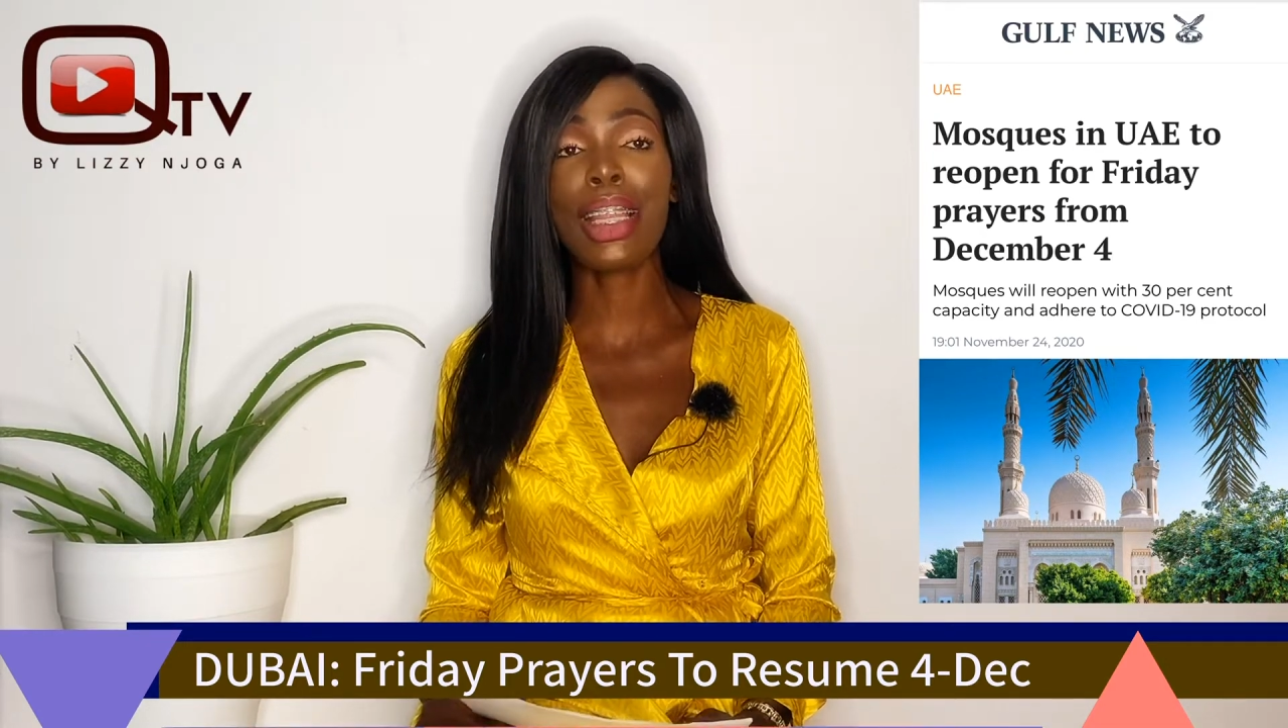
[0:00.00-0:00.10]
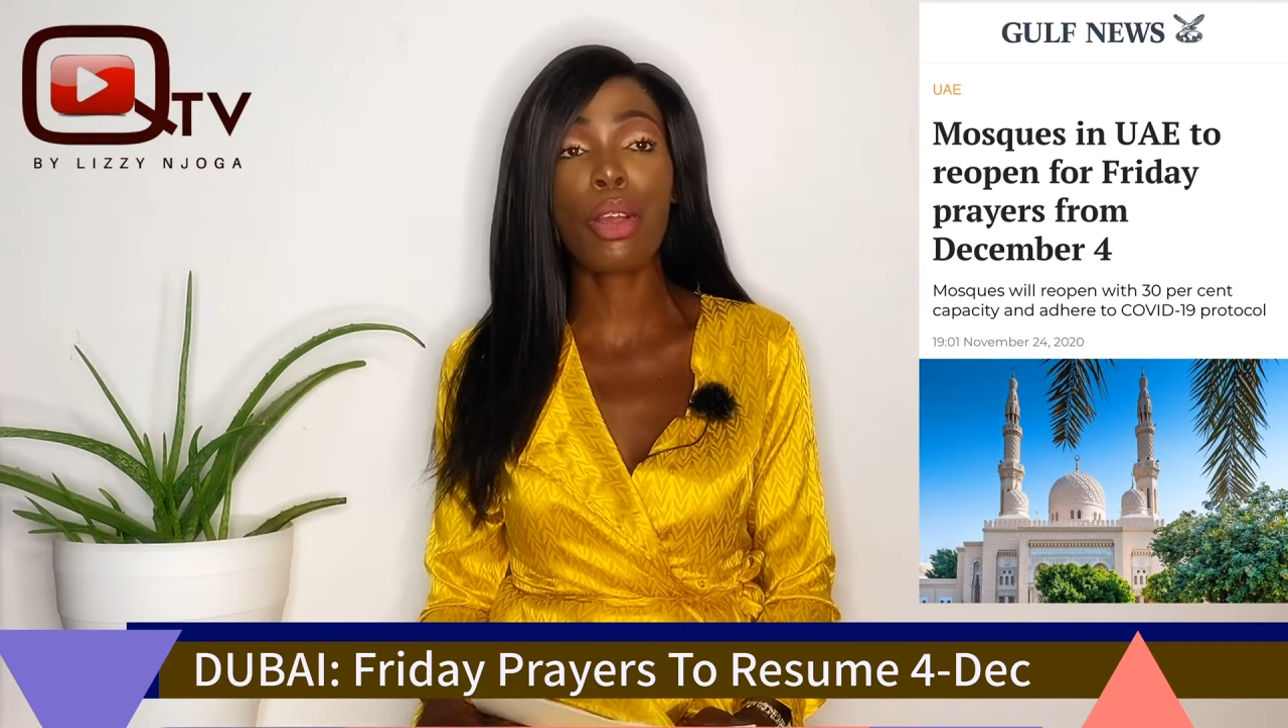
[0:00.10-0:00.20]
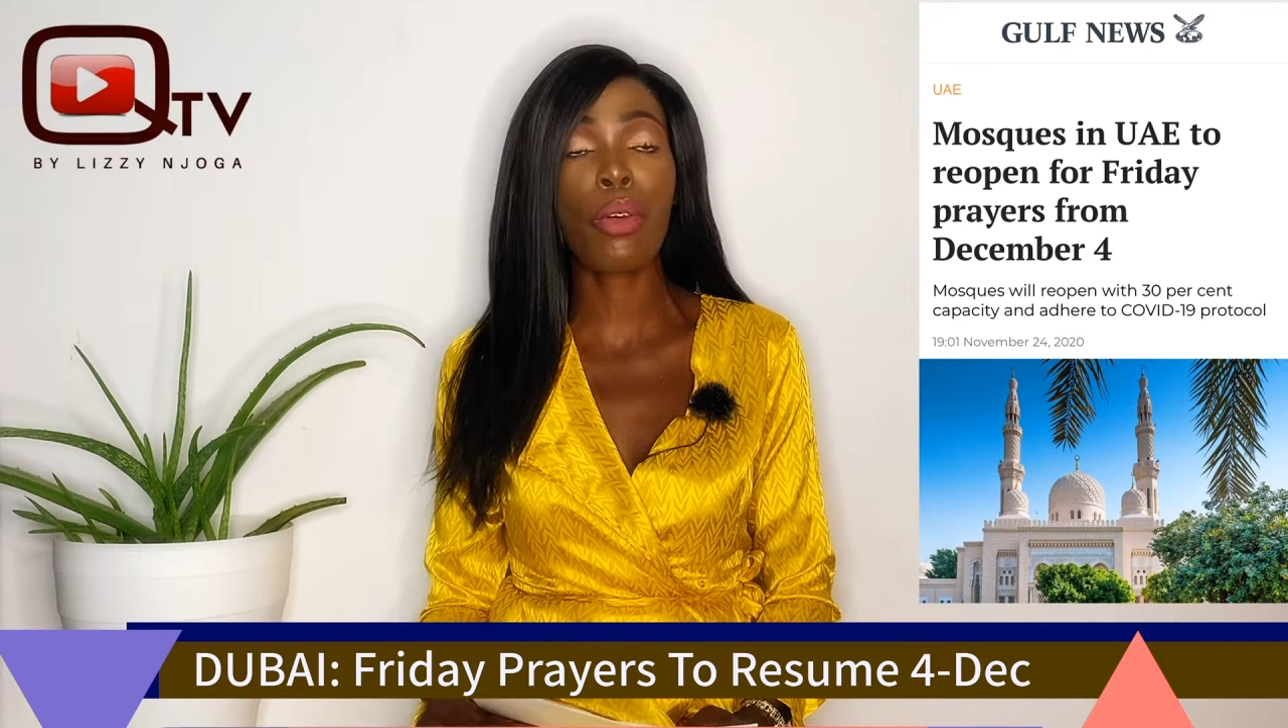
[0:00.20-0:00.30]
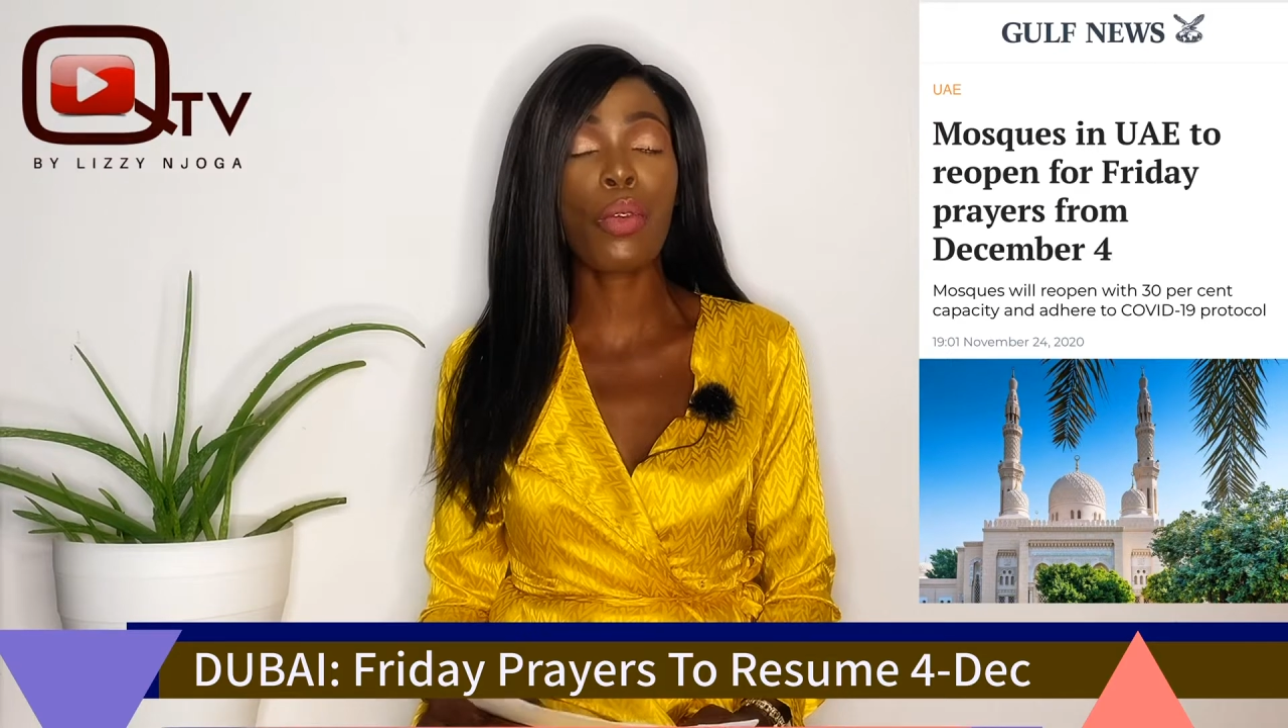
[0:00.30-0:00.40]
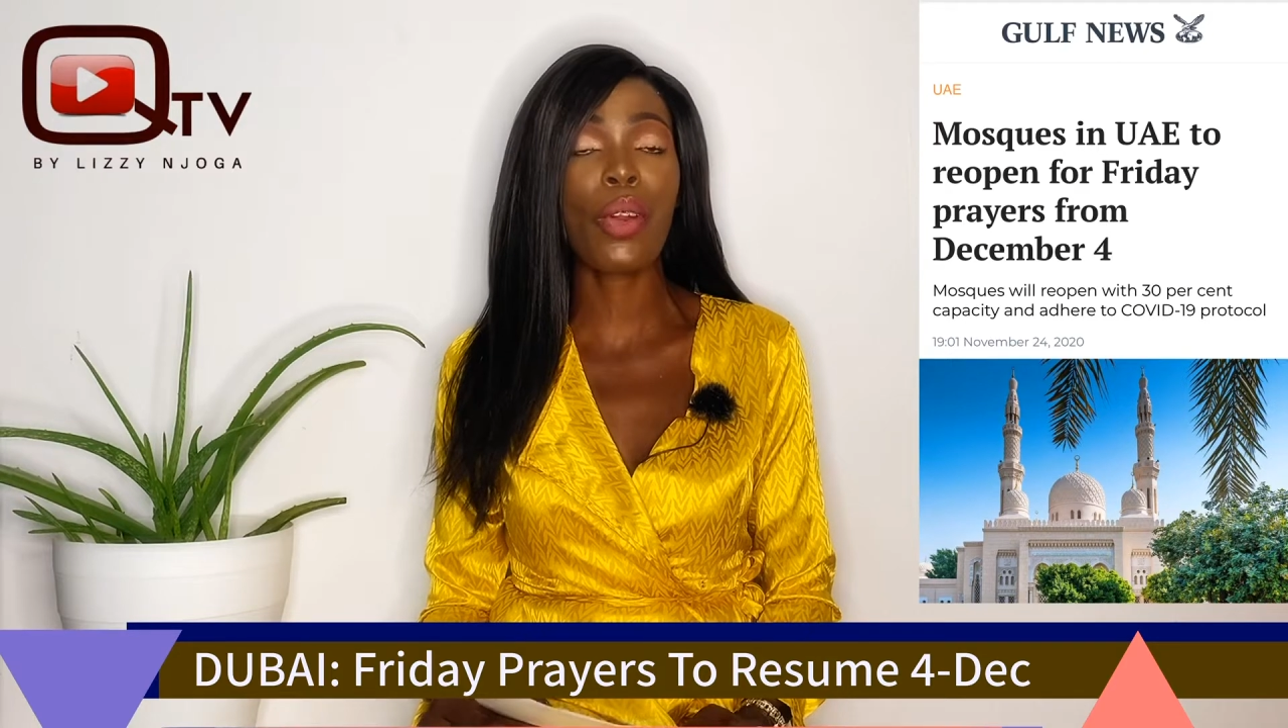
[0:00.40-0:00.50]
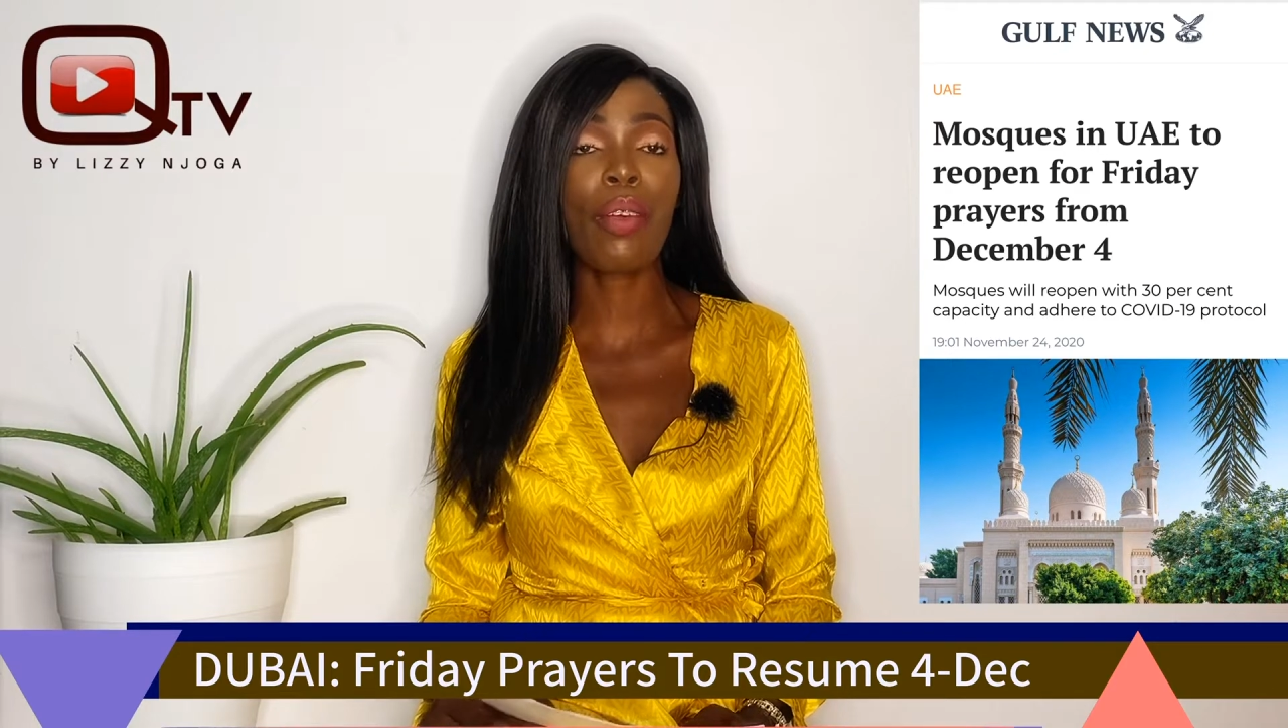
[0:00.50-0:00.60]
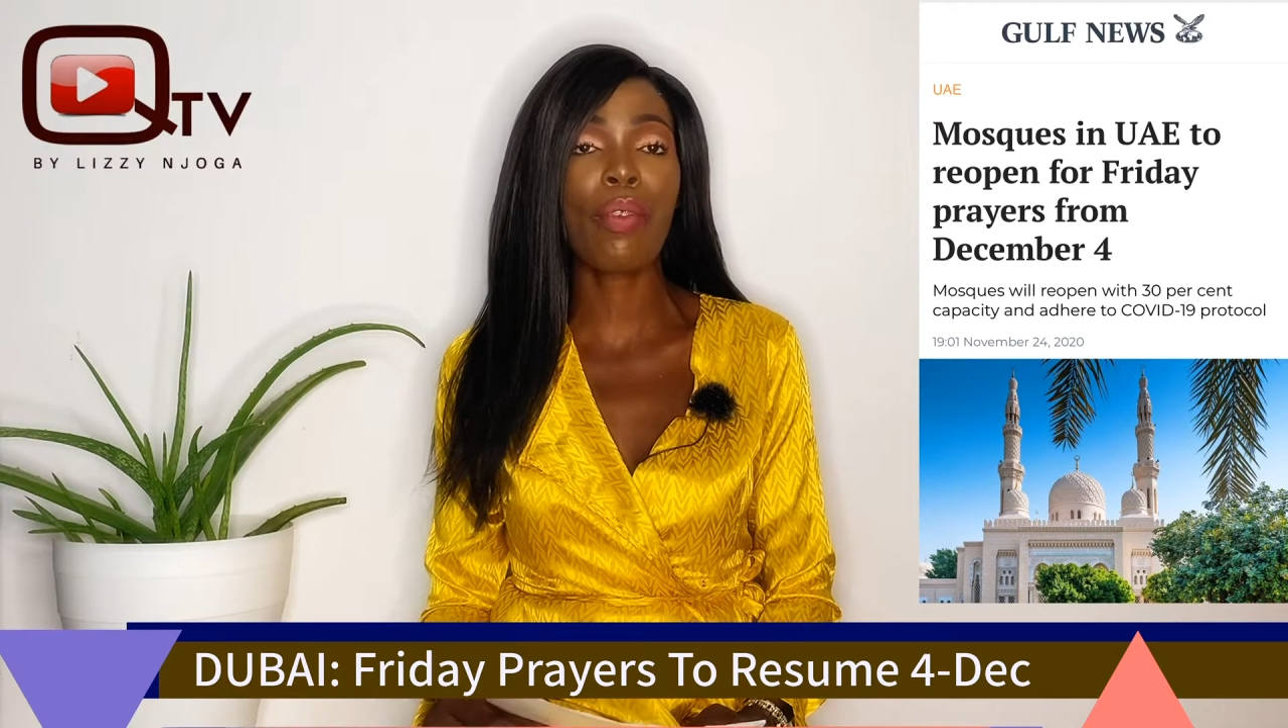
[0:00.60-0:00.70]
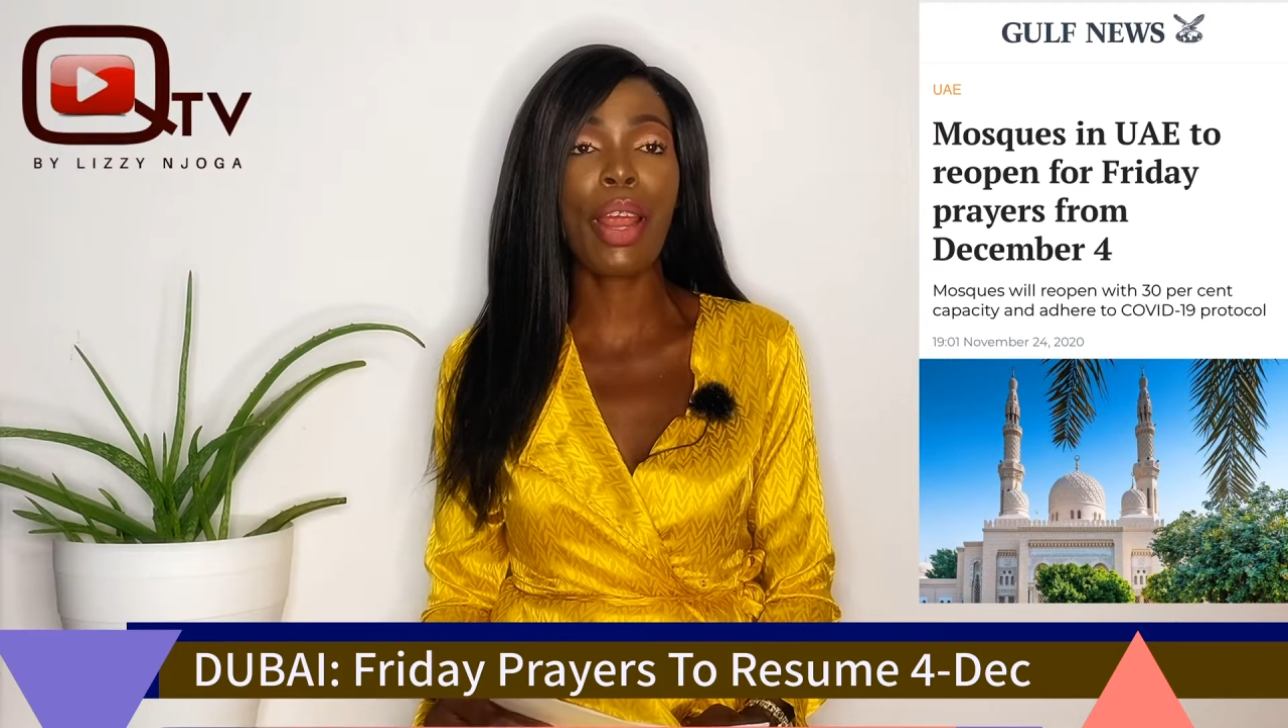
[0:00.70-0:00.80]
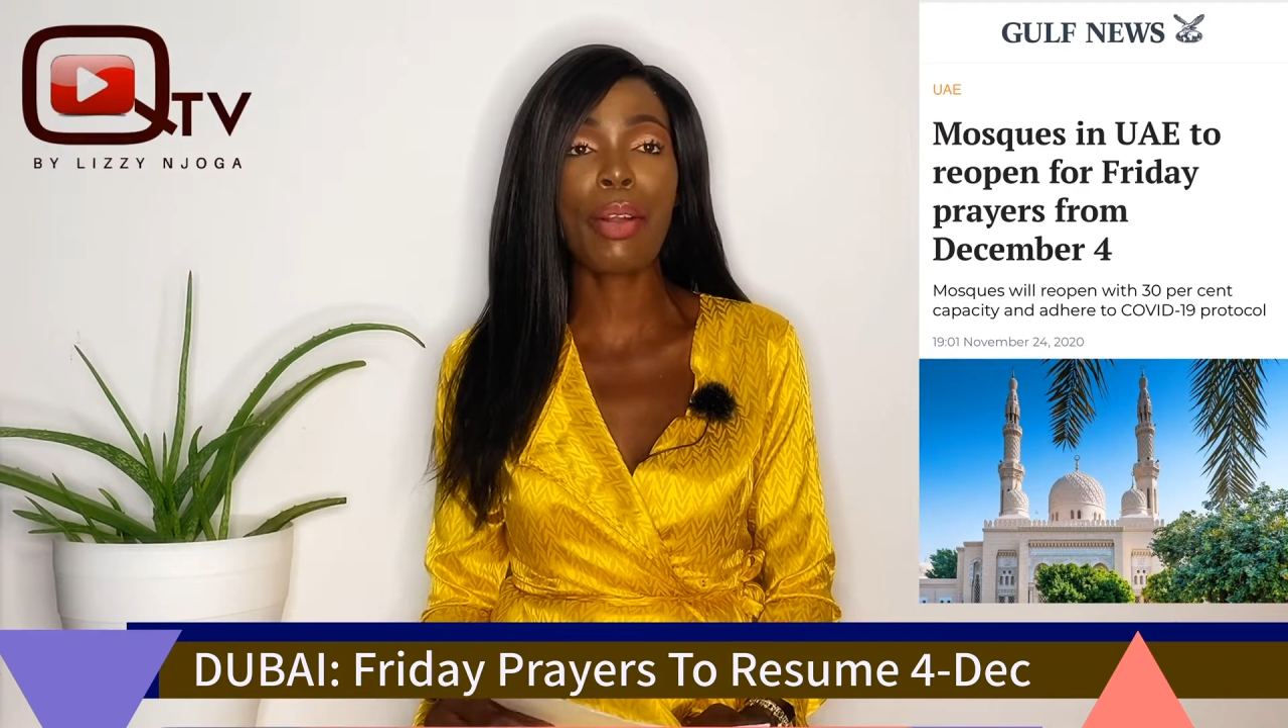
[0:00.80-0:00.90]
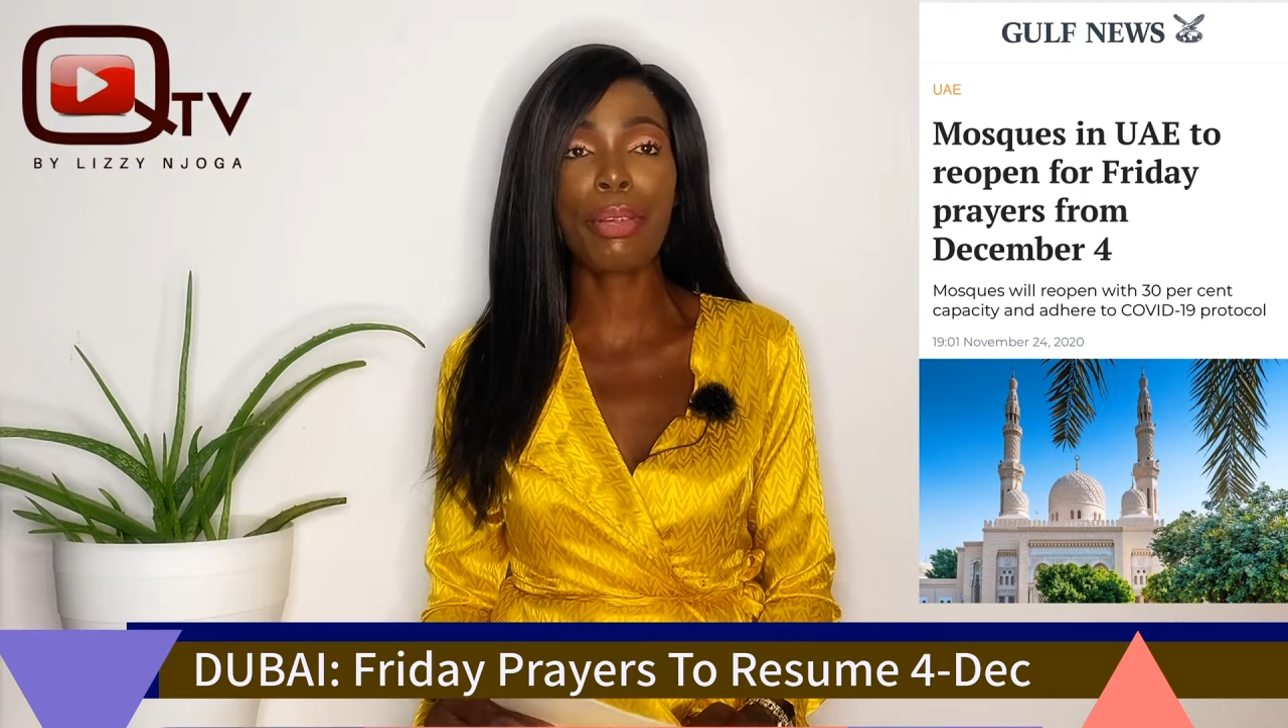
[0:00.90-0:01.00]

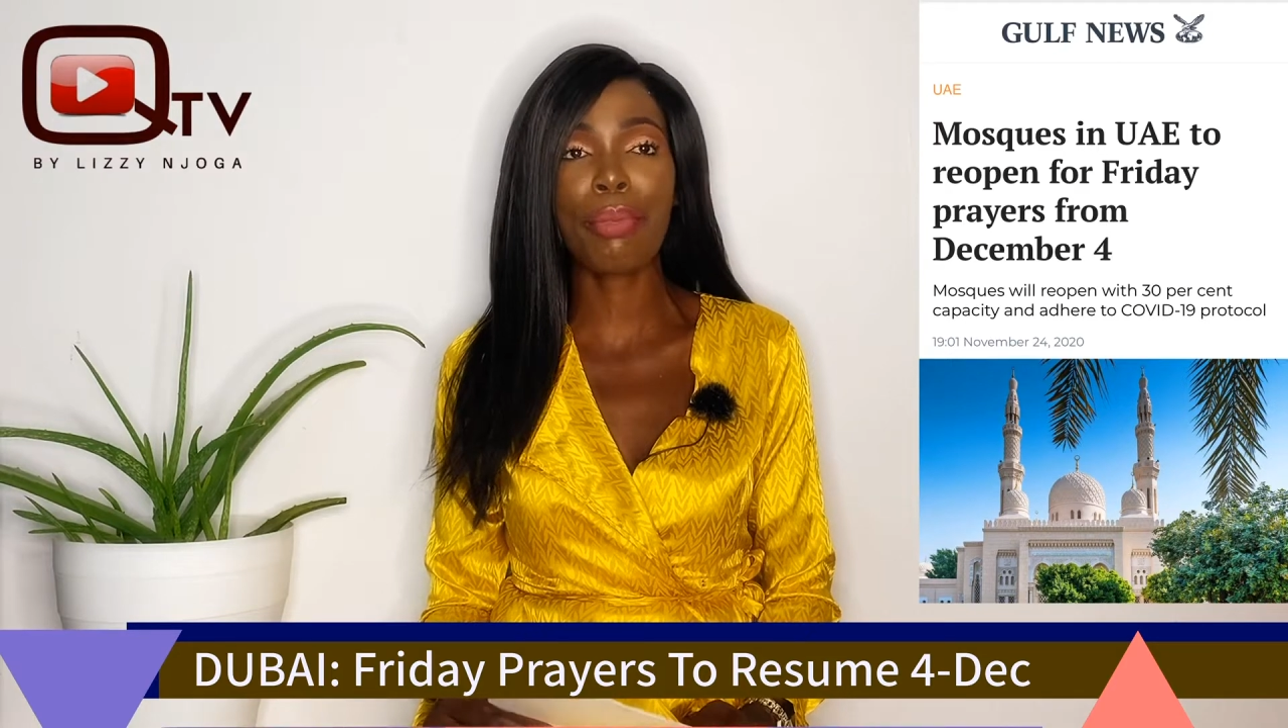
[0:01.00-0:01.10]
coronavirus